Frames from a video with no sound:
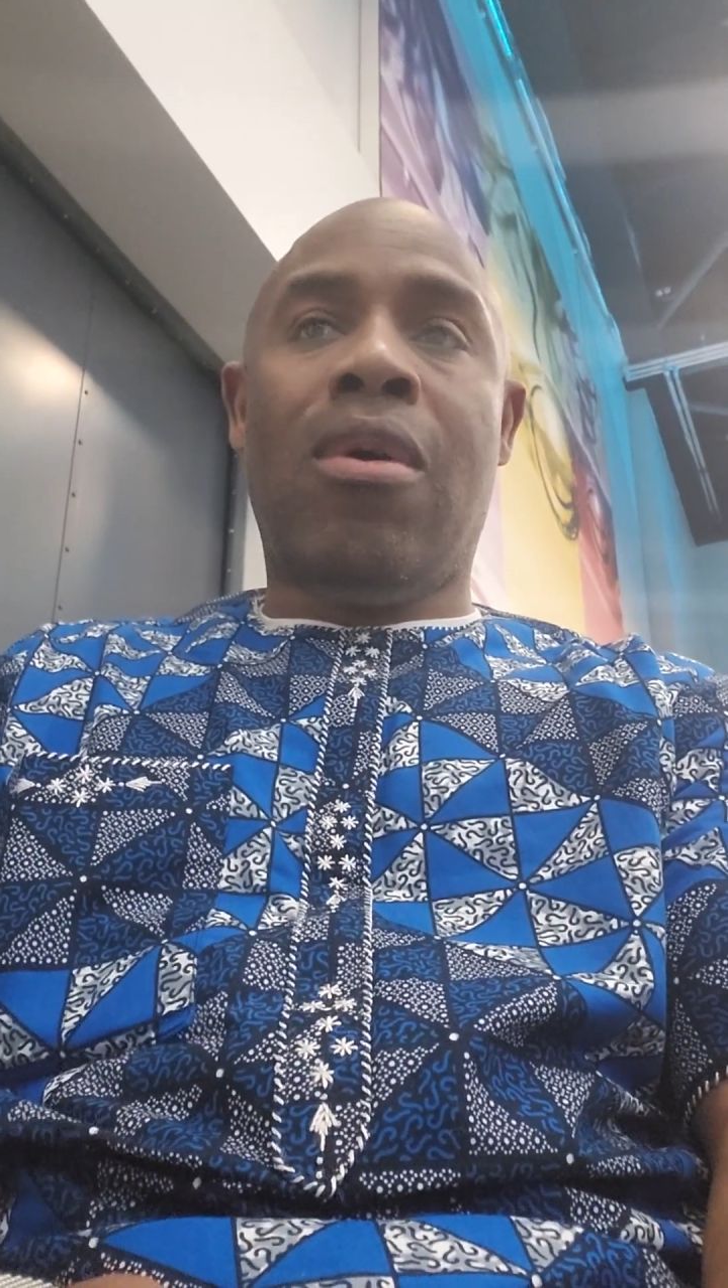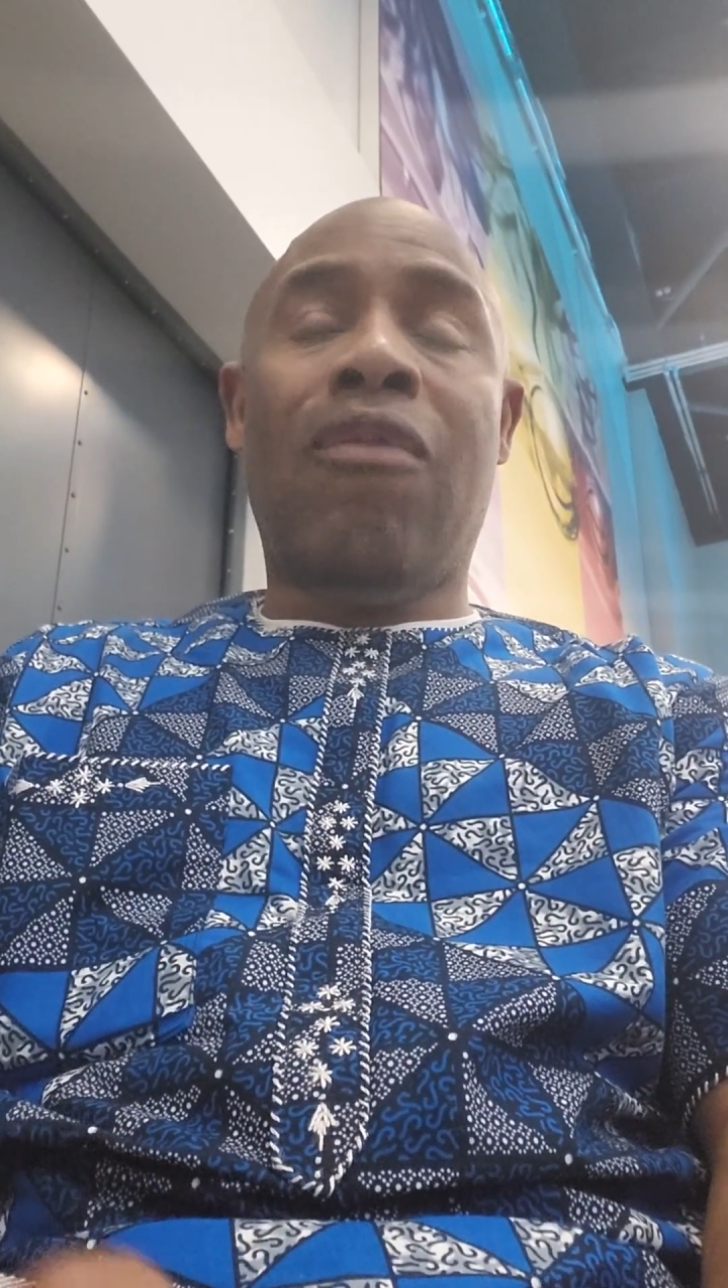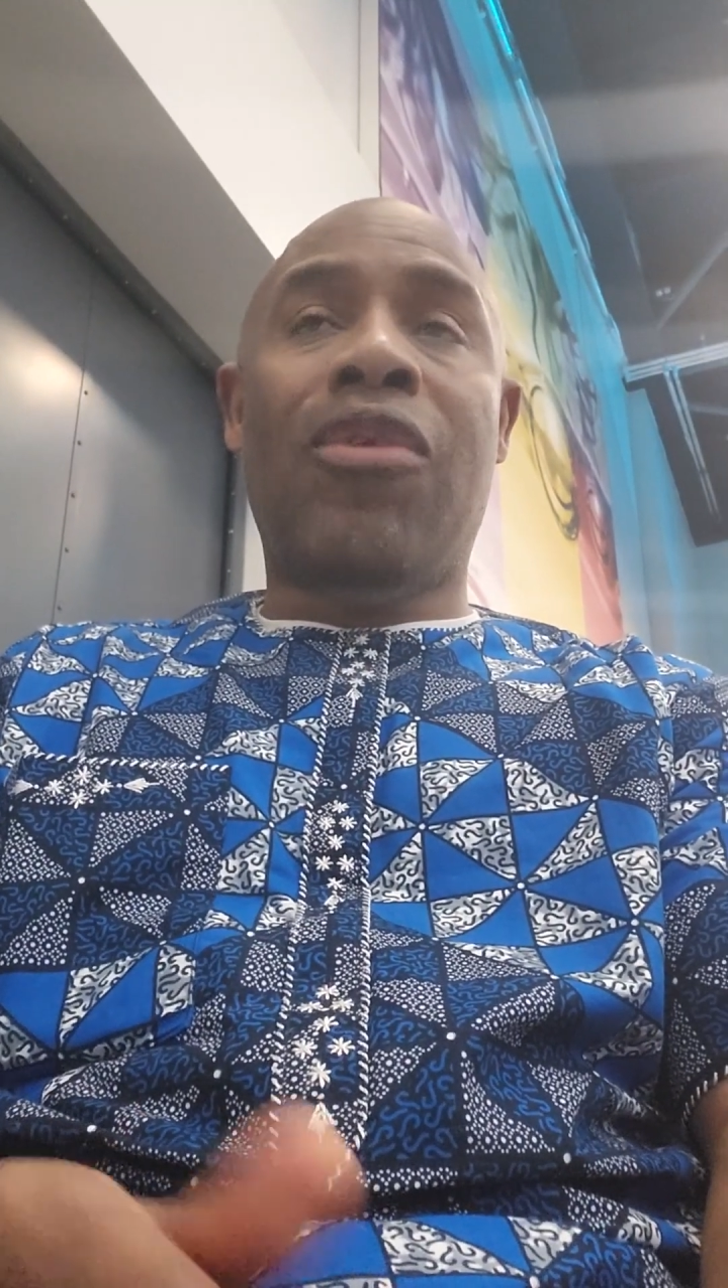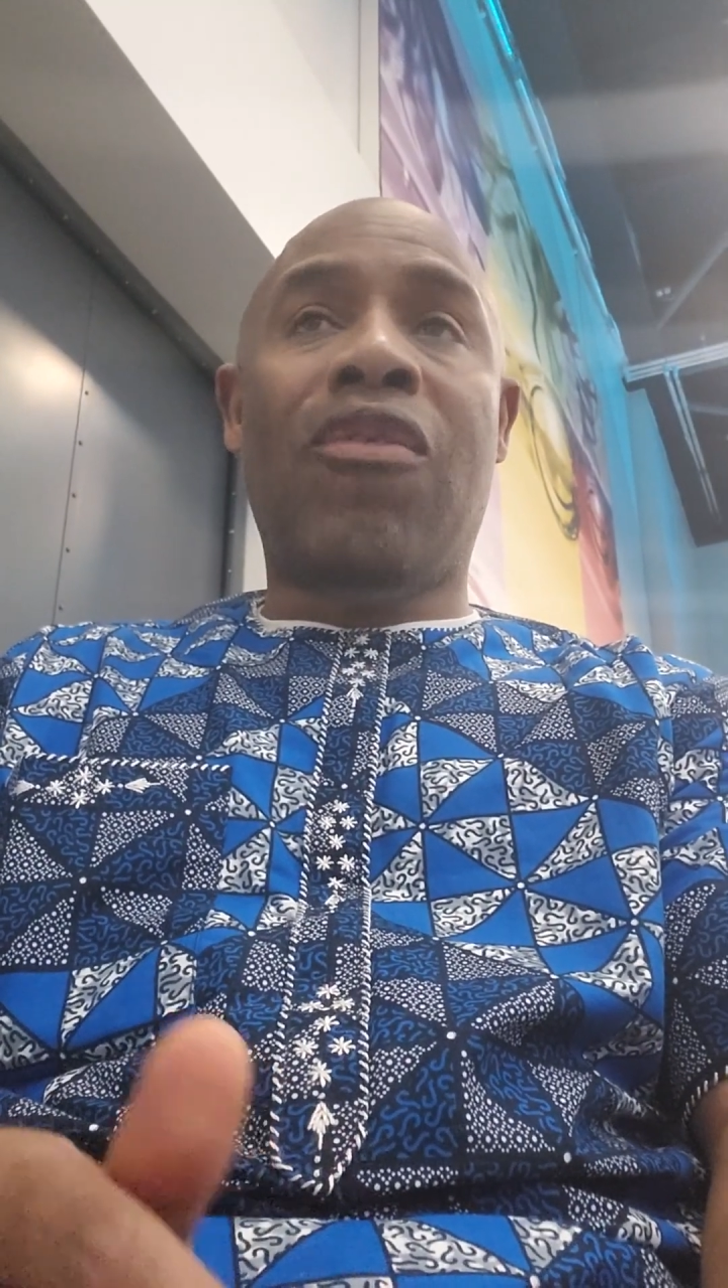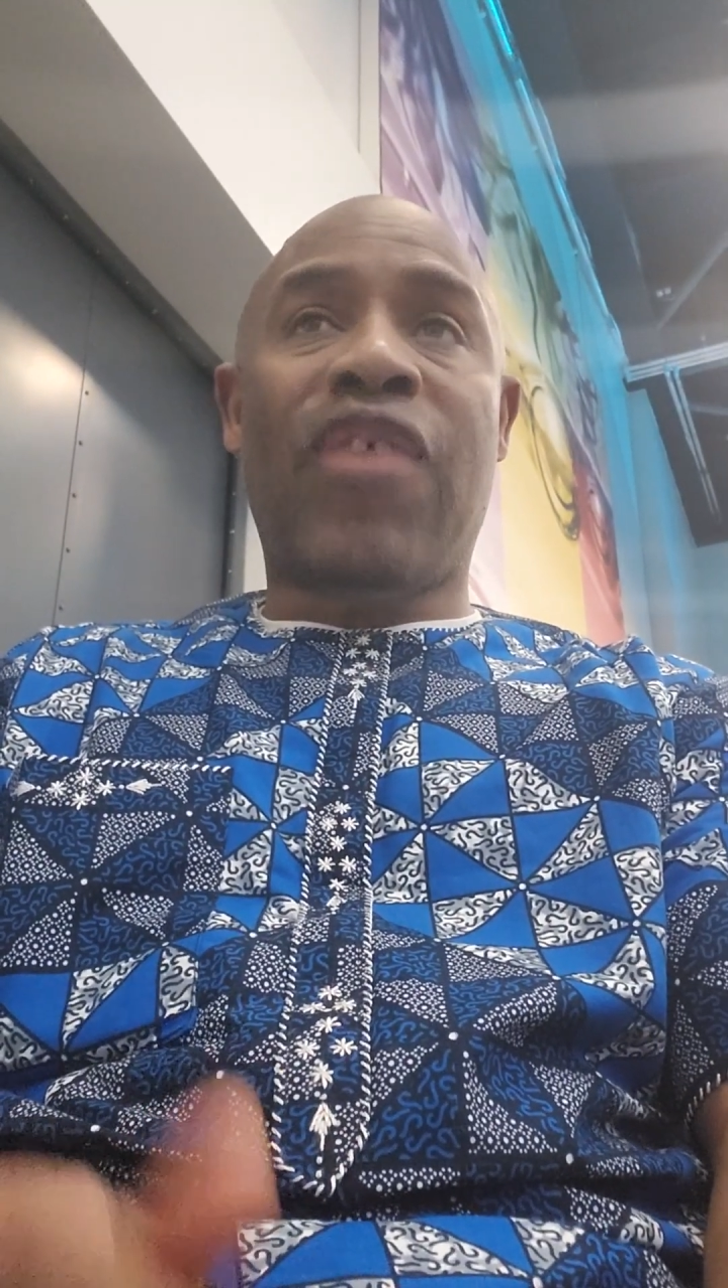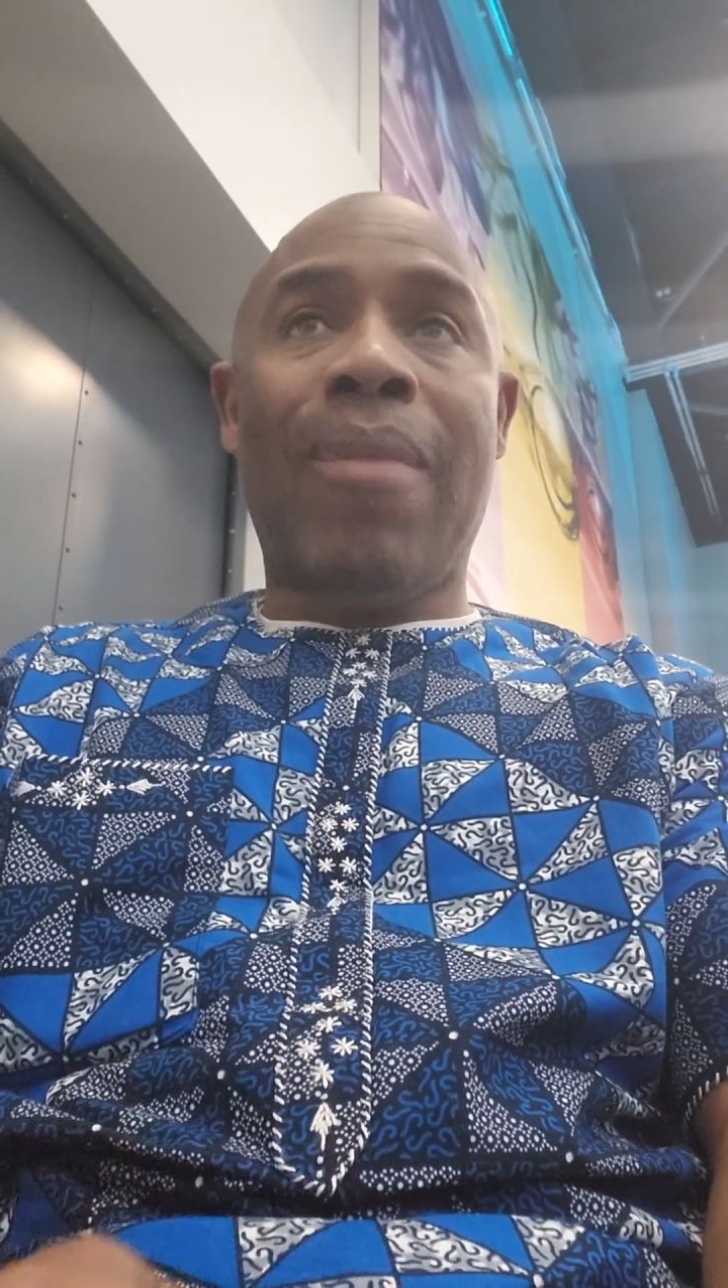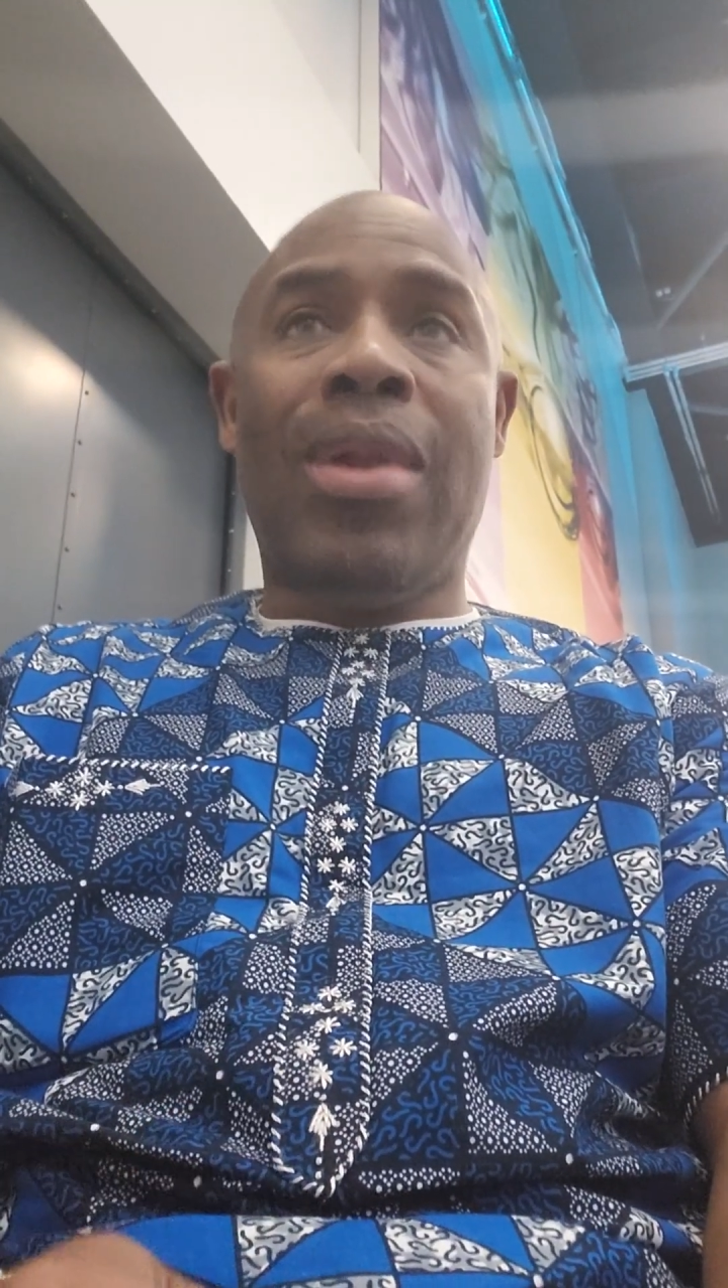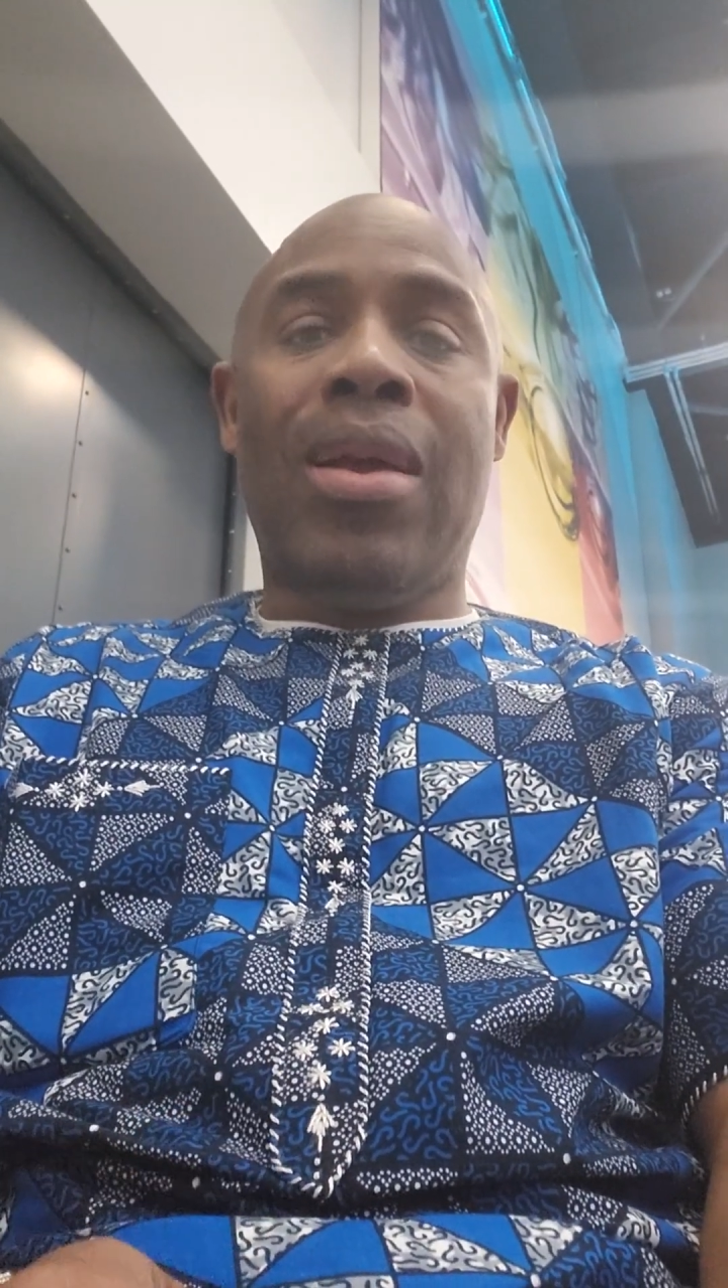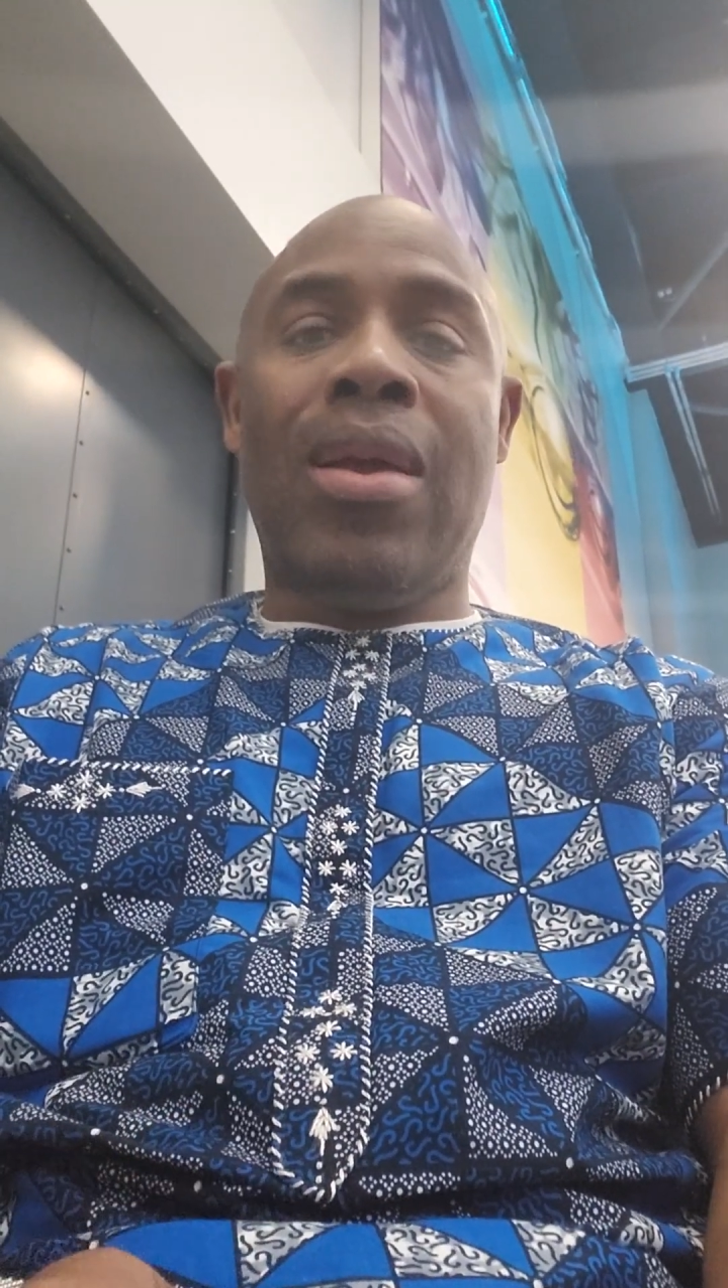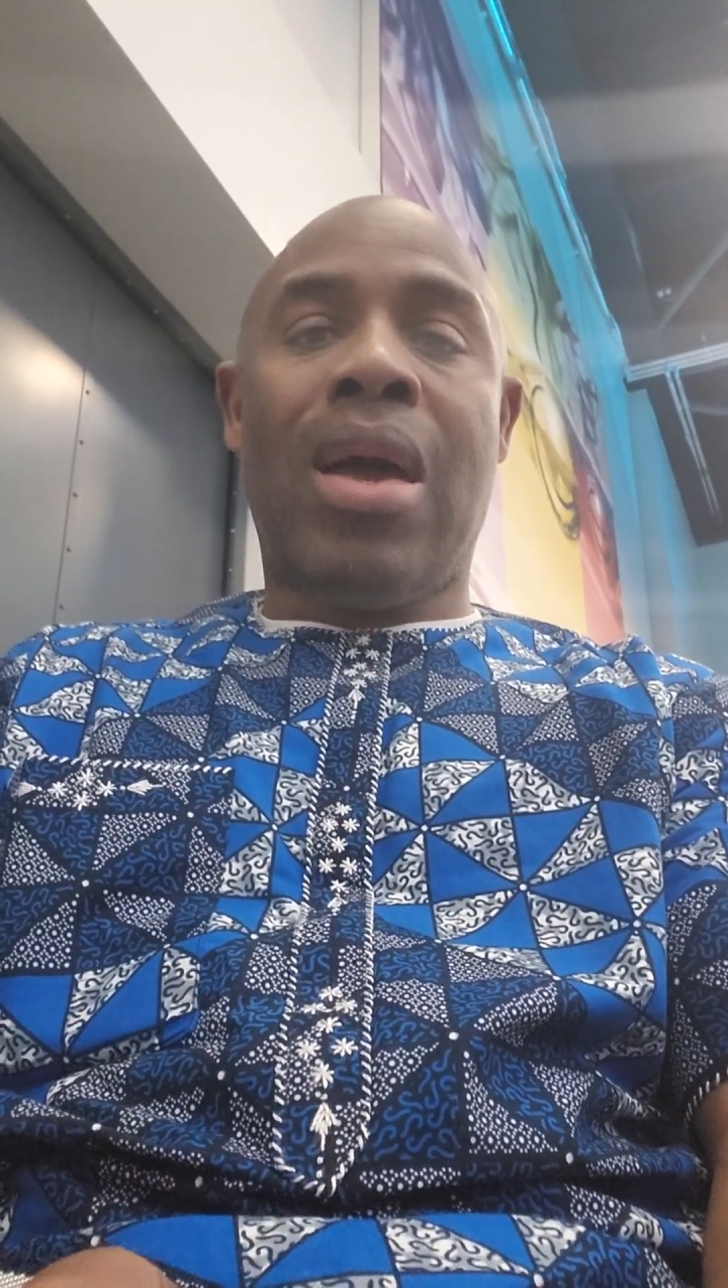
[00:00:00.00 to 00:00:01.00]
of your family